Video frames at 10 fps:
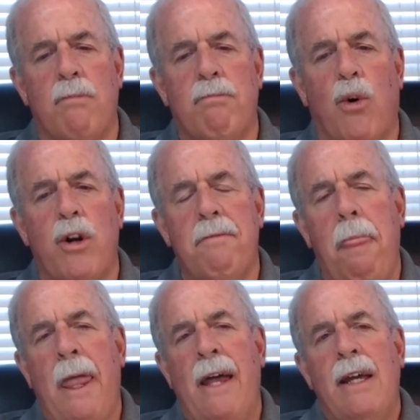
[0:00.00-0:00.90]
important,
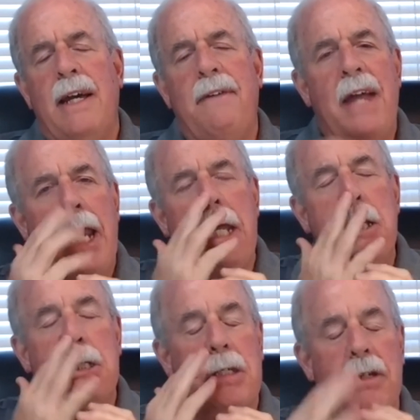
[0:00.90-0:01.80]
and that
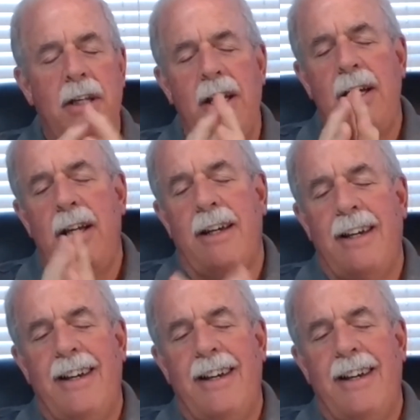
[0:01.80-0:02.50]
is the